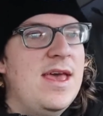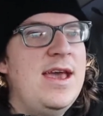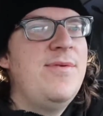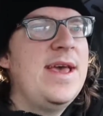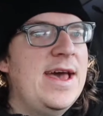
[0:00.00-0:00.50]

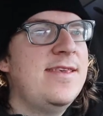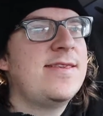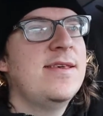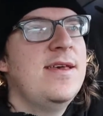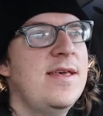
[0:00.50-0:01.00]
Anyway,
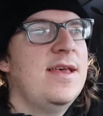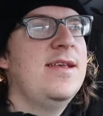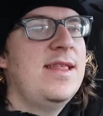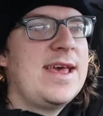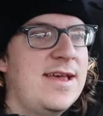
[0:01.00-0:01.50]
guys,
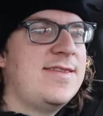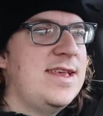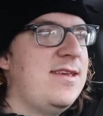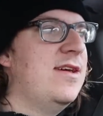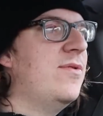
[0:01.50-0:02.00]
uh, like I
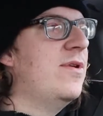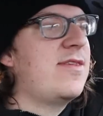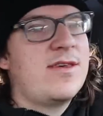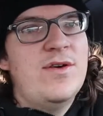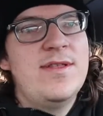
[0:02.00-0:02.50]
said, you know, we're
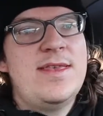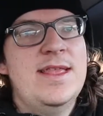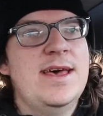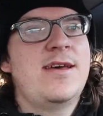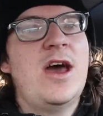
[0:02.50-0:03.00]
just going to
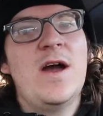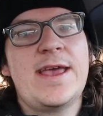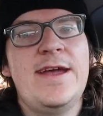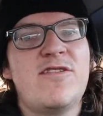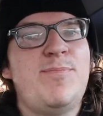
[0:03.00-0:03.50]
the car
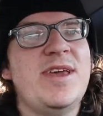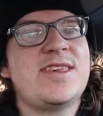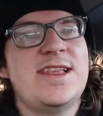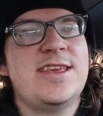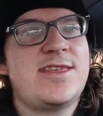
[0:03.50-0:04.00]
care
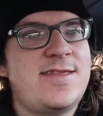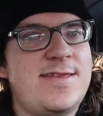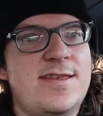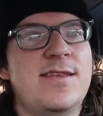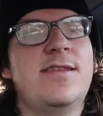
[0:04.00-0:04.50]

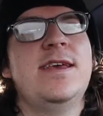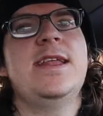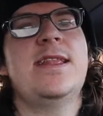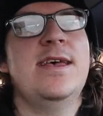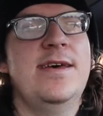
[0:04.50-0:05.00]
specialists to
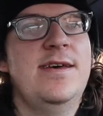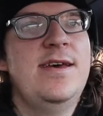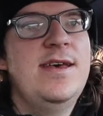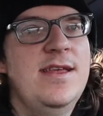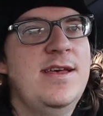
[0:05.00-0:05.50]
get the
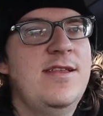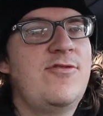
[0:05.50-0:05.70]
uh,